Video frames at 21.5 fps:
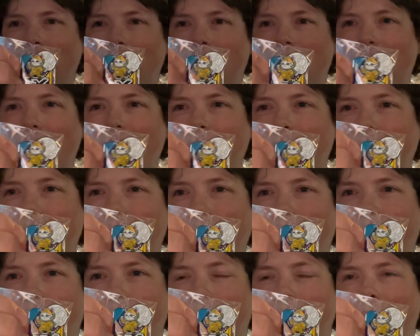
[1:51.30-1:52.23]
the kitty
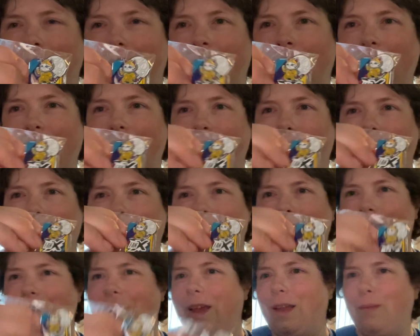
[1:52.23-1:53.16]
pin. Oh, I gotta
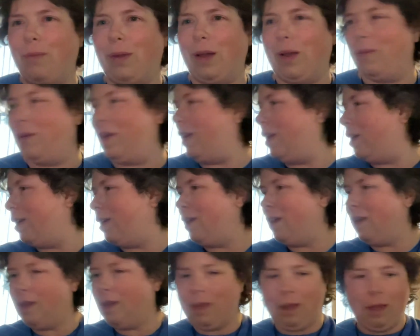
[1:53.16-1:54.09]
show that to mommy.
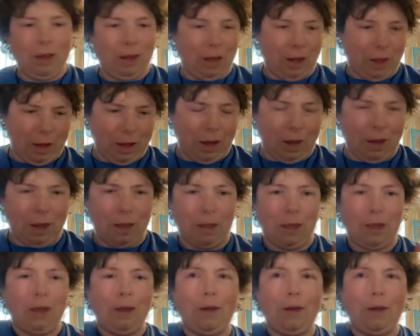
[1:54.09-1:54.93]
And